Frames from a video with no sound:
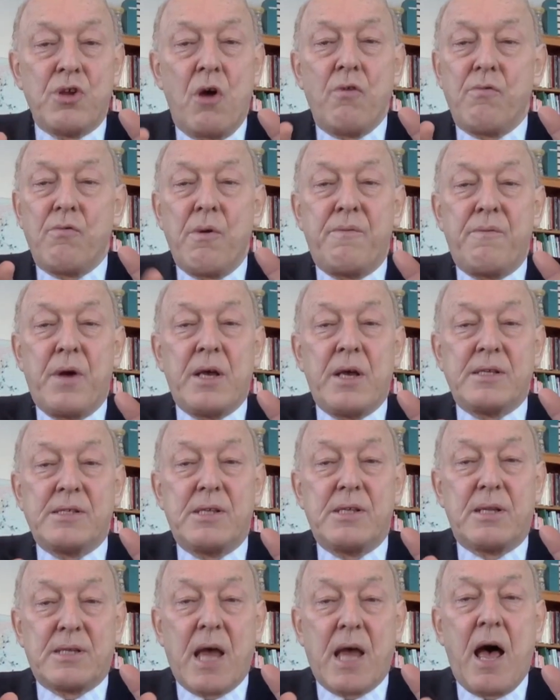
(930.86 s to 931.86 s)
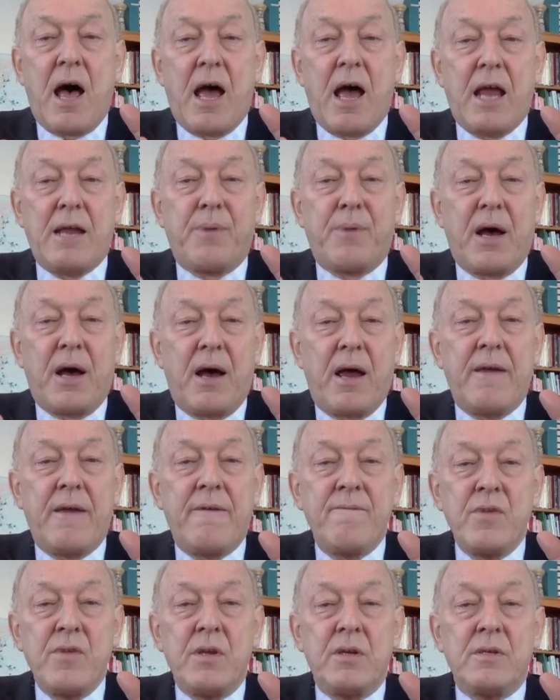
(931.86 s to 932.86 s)
You don't reverse the tide
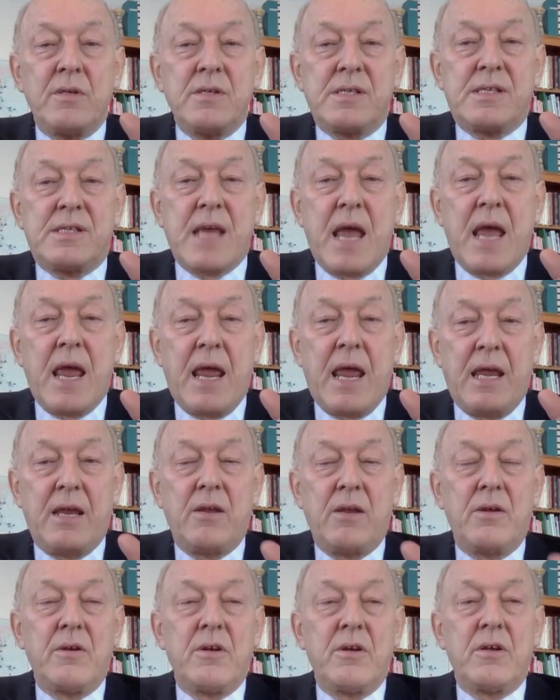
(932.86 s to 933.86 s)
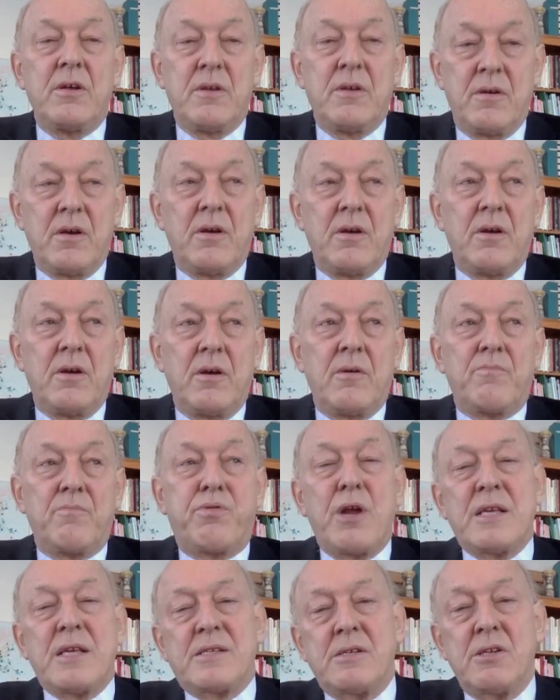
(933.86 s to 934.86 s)
by saying,
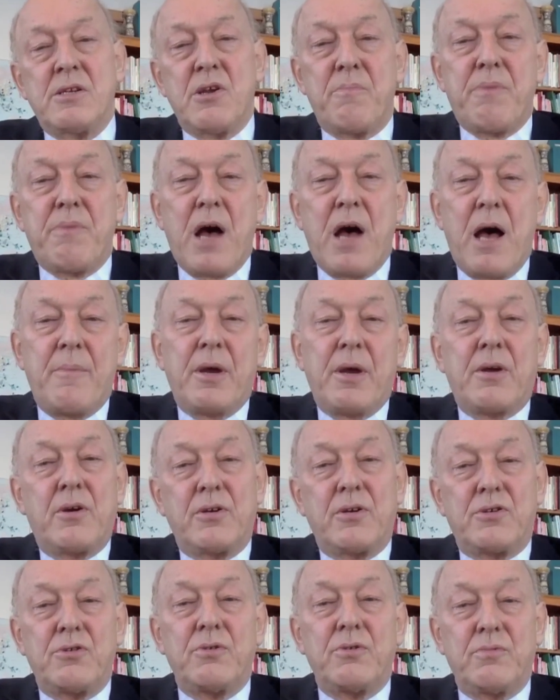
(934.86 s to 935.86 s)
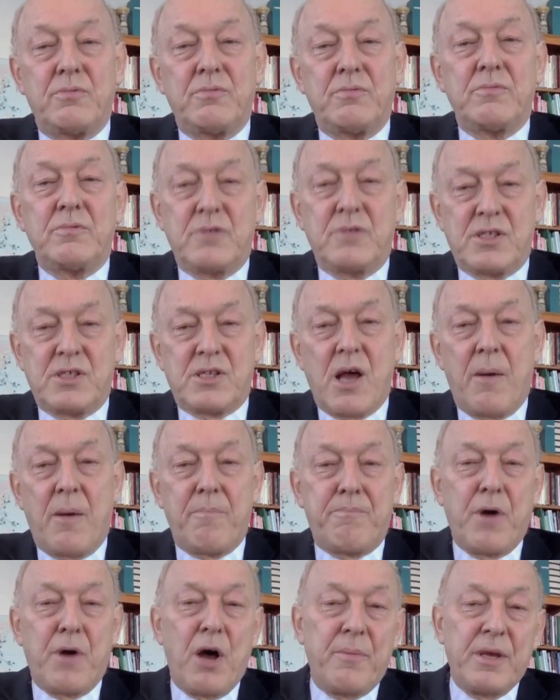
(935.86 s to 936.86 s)
President Obama, could you
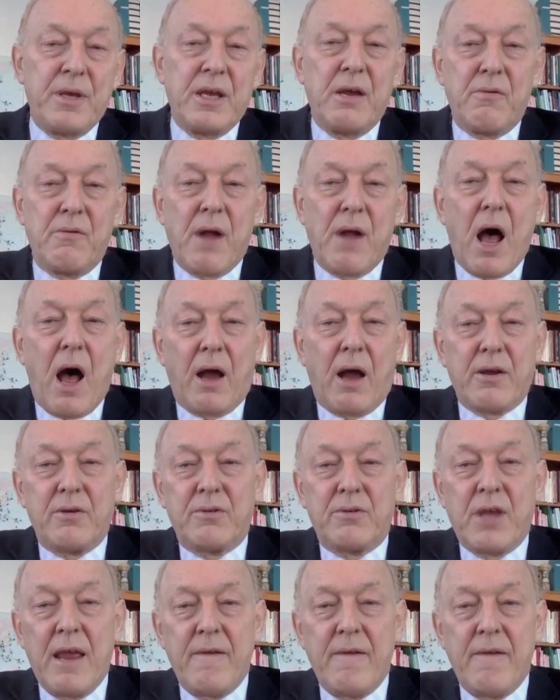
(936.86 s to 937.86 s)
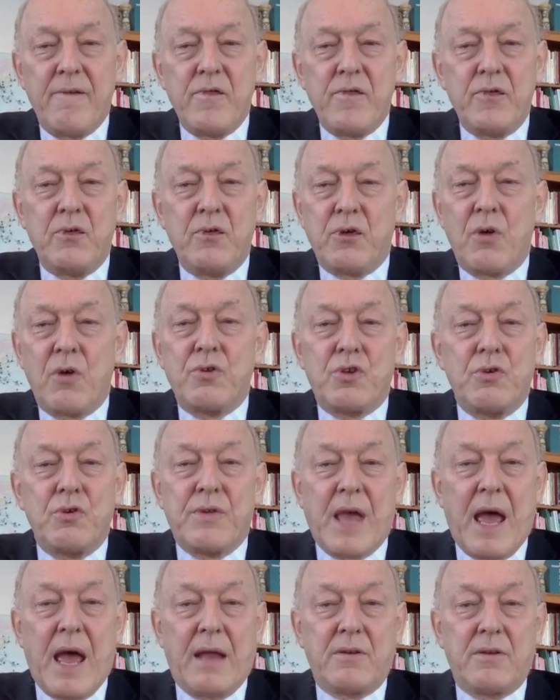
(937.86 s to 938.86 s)
stop bombing Iraq? Okay, you
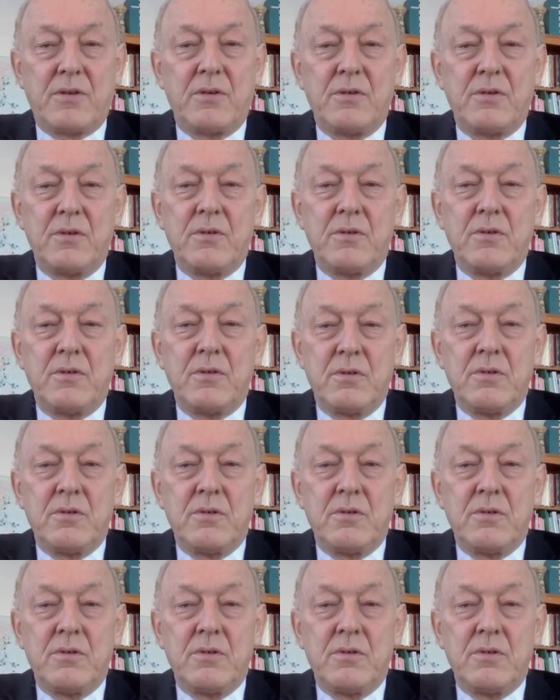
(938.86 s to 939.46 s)
don't do that.